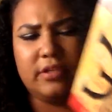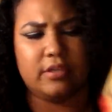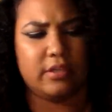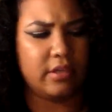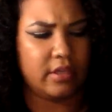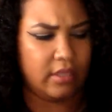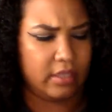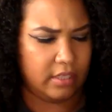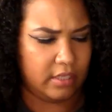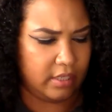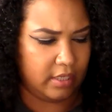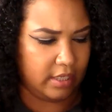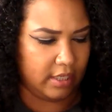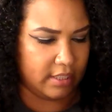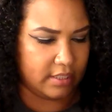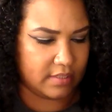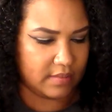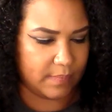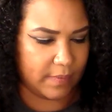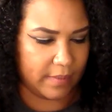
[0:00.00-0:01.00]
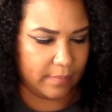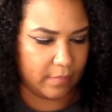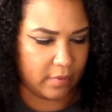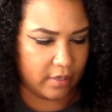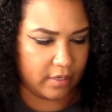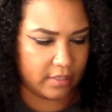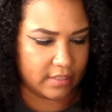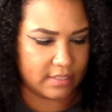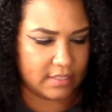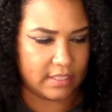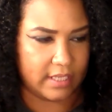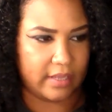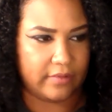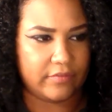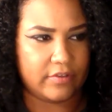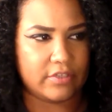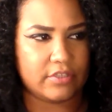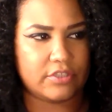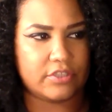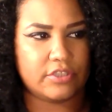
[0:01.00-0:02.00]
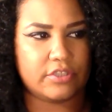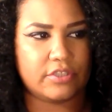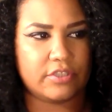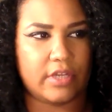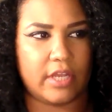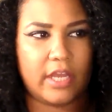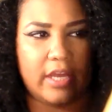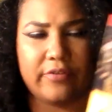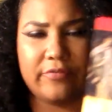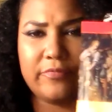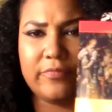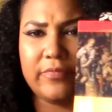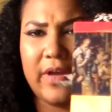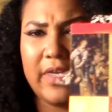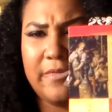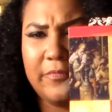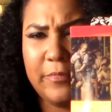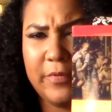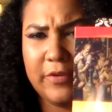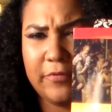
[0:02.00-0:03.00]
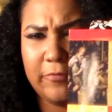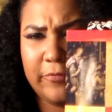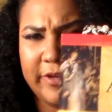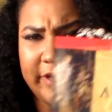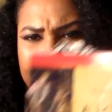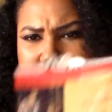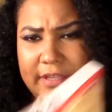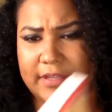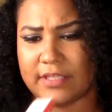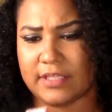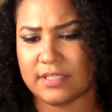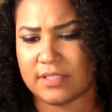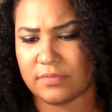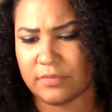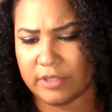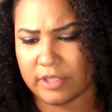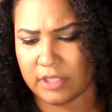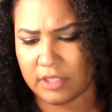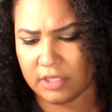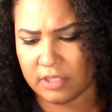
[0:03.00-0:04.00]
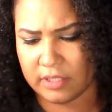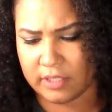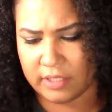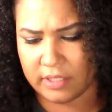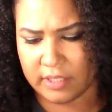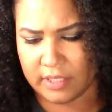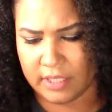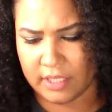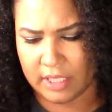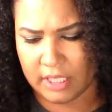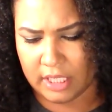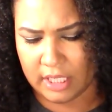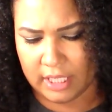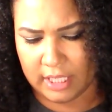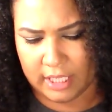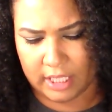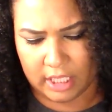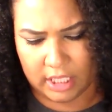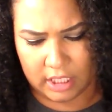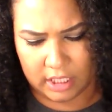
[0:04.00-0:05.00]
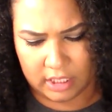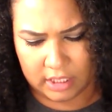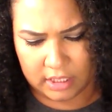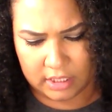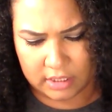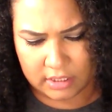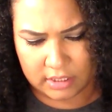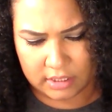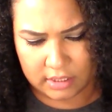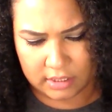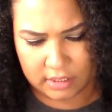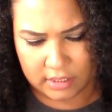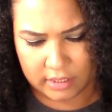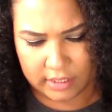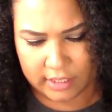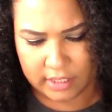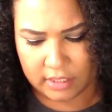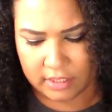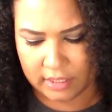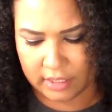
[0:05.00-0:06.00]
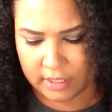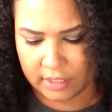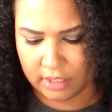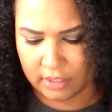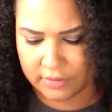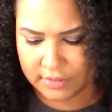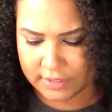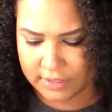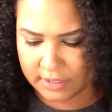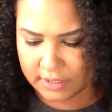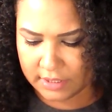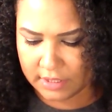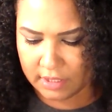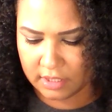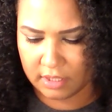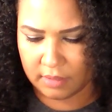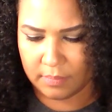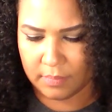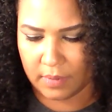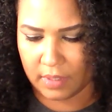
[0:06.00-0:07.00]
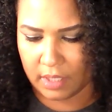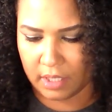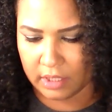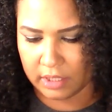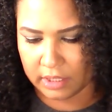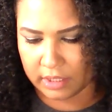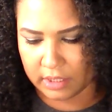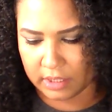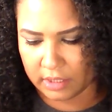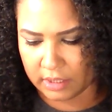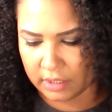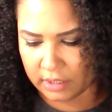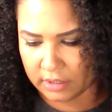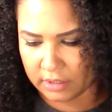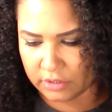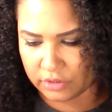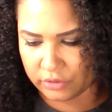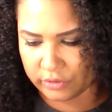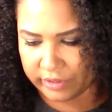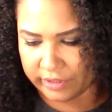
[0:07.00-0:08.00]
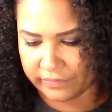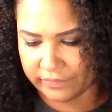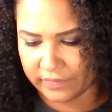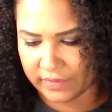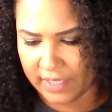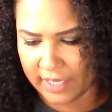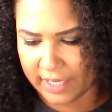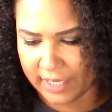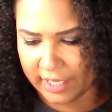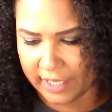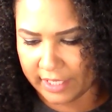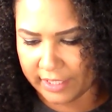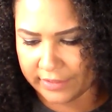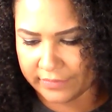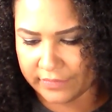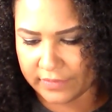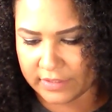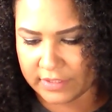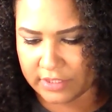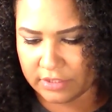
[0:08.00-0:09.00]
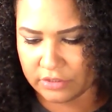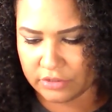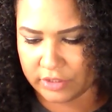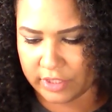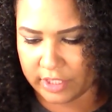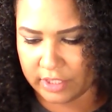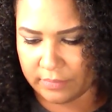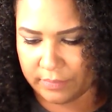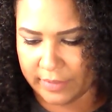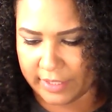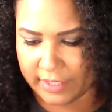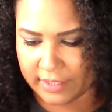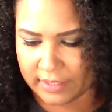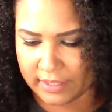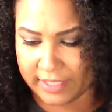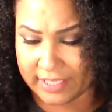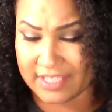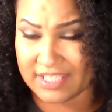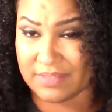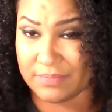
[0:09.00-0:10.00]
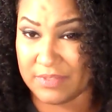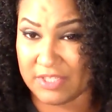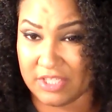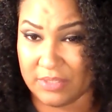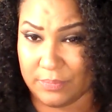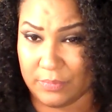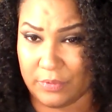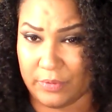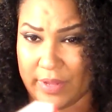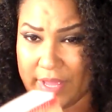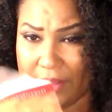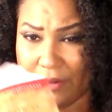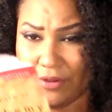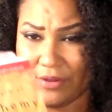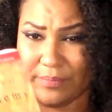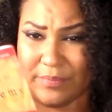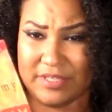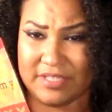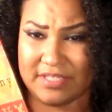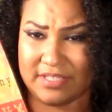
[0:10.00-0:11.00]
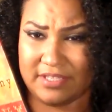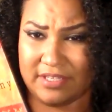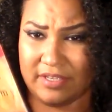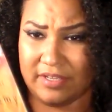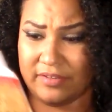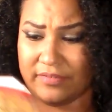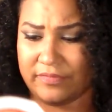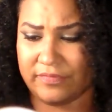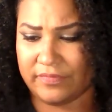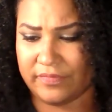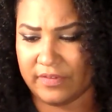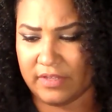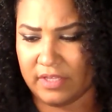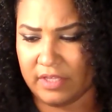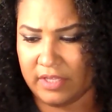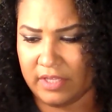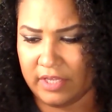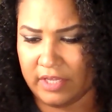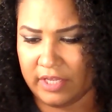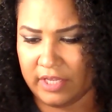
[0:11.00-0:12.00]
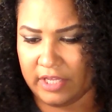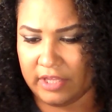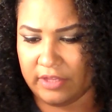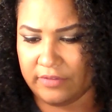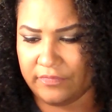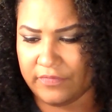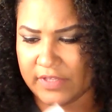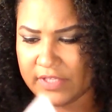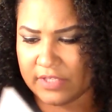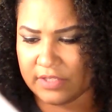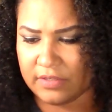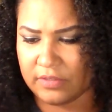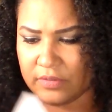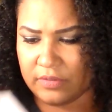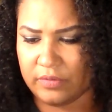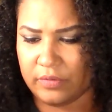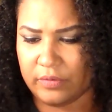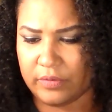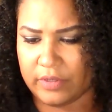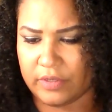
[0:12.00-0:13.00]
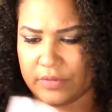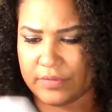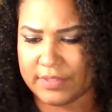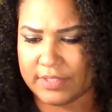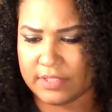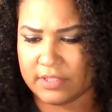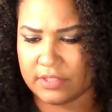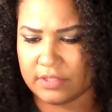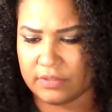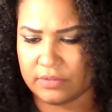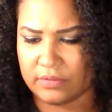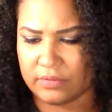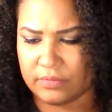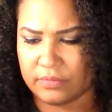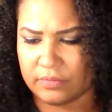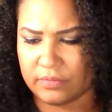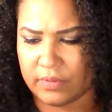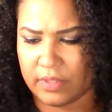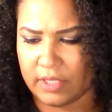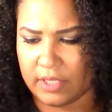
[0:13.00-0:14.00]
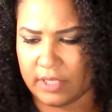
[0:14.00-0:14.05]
good, and it's by Mark Stavish. I've been reading this one, and it goes into the Kabbalah, the Tree of Life. It tells you how to make like some simple alchemy stuff, and the physical goes into